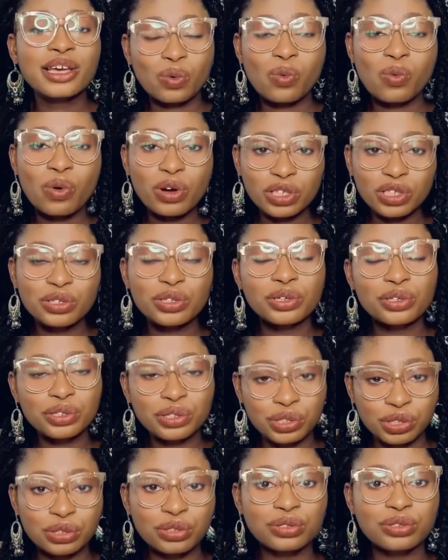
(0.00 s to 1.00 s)
what you
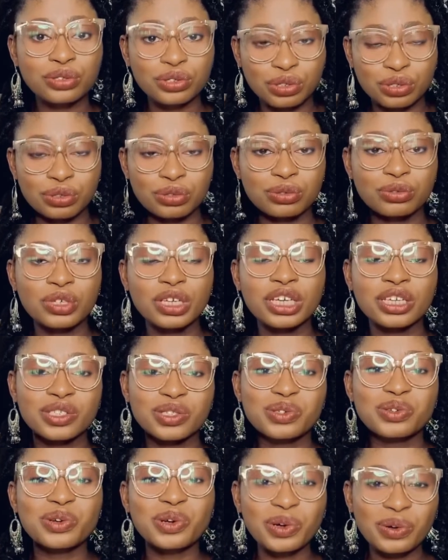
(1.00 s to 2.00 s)
should do is
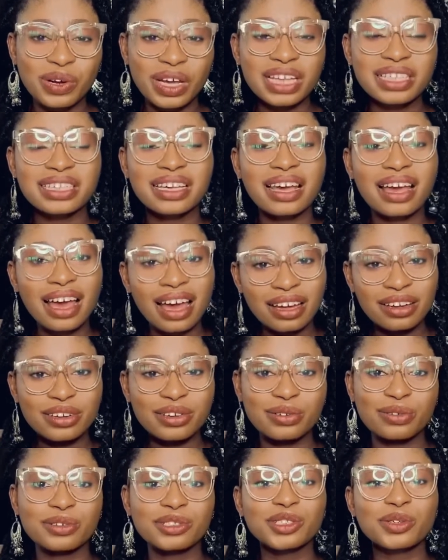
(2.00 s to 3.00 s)
to create
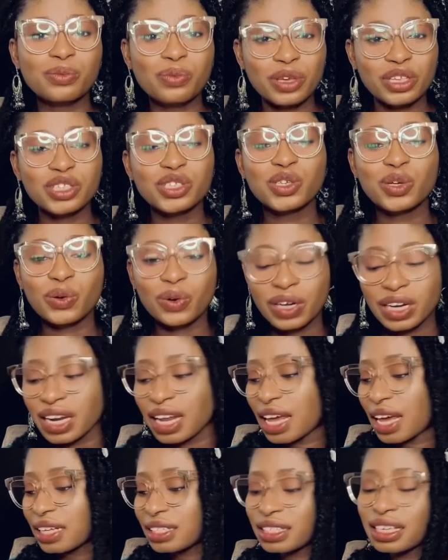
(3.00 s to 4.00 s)
angles with your
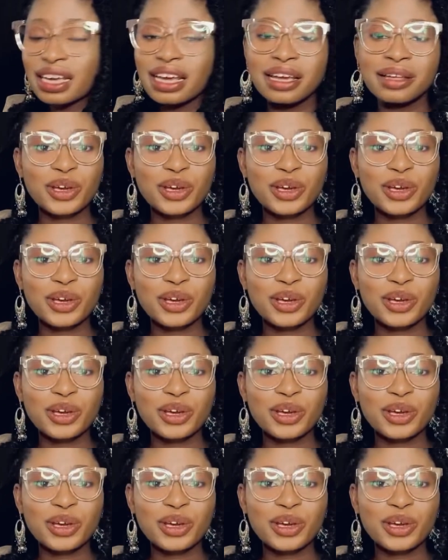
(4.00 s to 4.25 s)
legs.